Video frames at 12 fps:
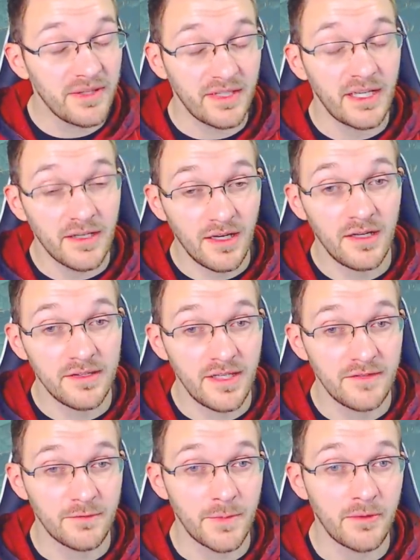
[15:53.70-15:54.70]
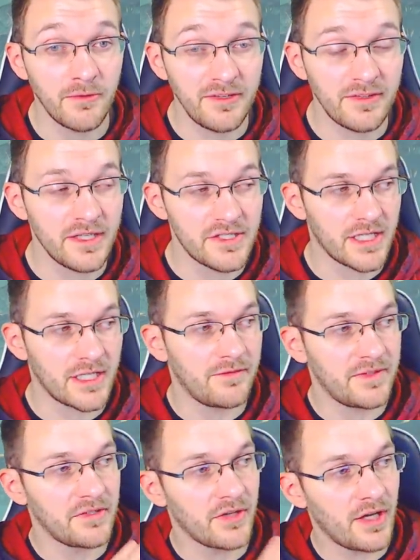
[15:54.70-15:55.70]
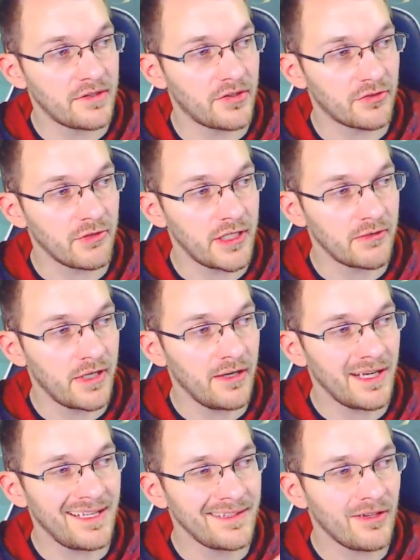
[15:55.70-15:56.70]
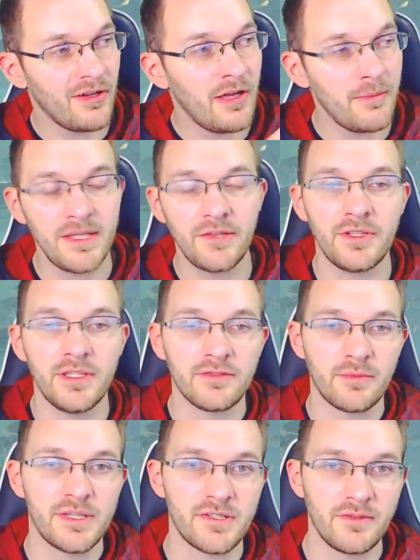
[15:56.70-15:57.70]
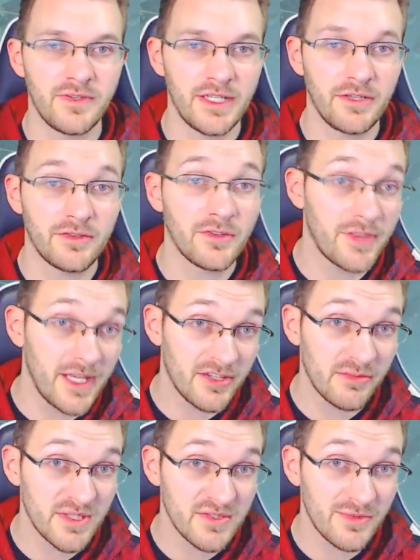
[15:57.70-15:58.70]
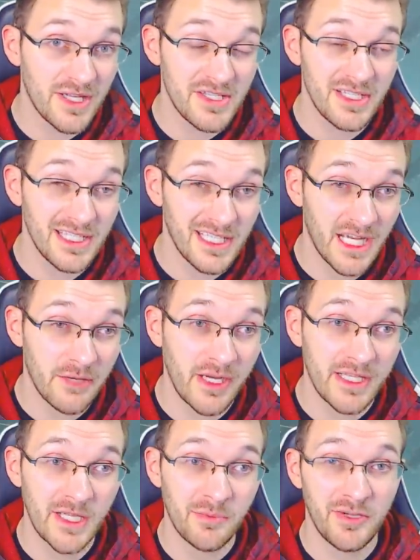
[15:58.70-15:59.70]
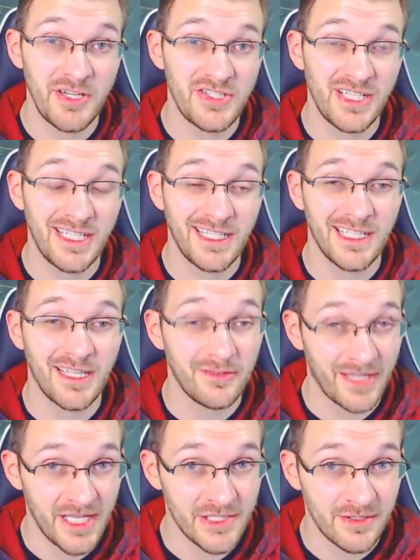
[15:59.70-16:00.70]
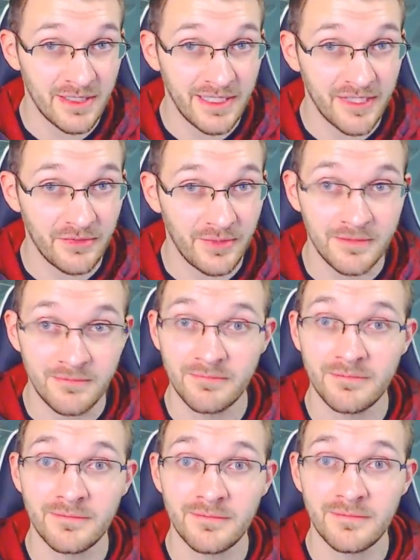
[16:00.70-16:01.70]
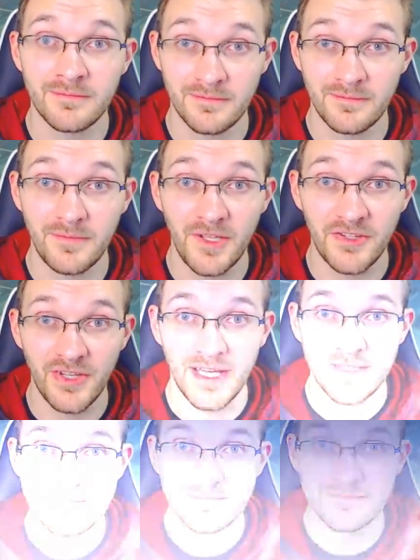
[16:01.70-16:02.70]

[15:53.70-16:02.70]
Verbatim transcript: any content from me recently, check out the videos on the screen or here I got a link to all my news and informational videos. So thank you so much for watching. I greatly appreciate it. I'll catch you on the next one. Peace out.